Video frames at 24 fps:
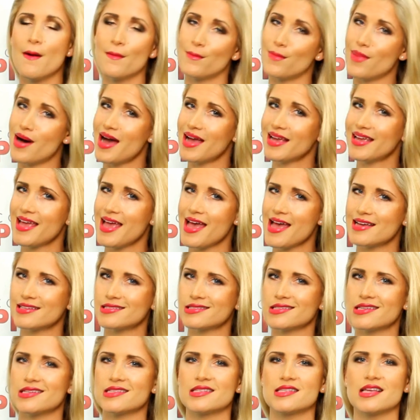My
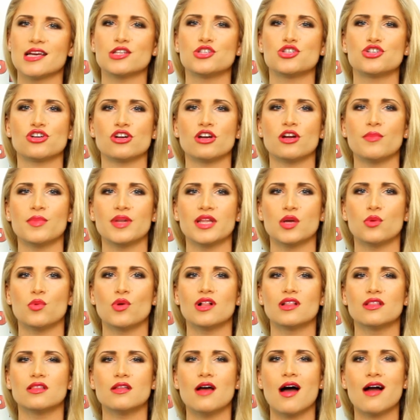guess is that Germany
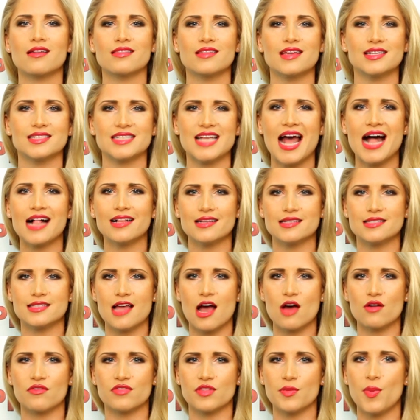will knock the Italians
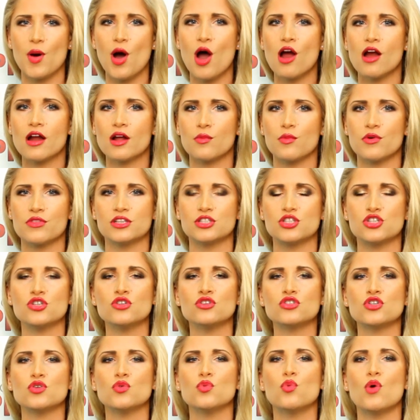out of the park with a
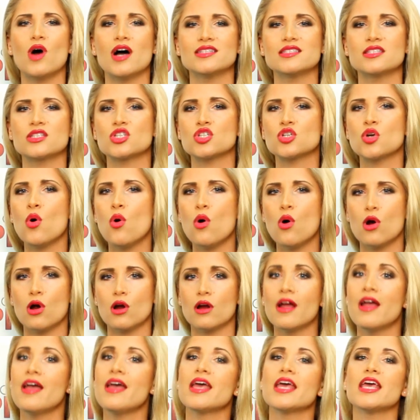2-1
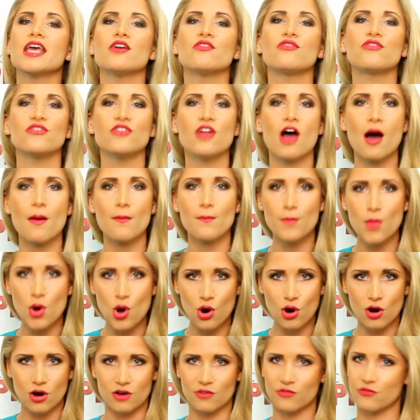score, if not
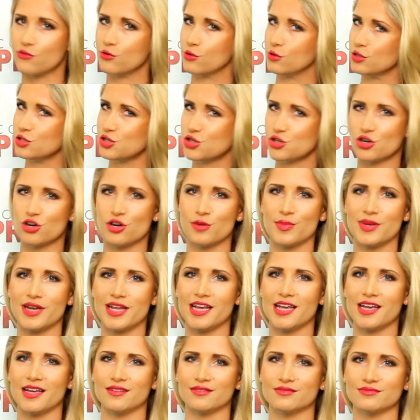more, for
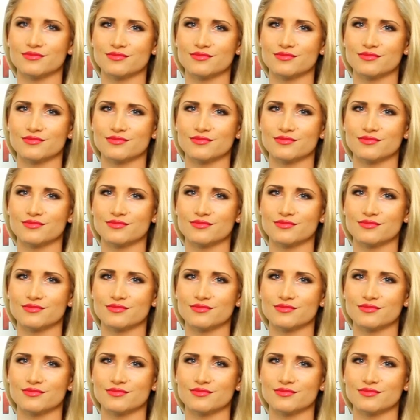Germany.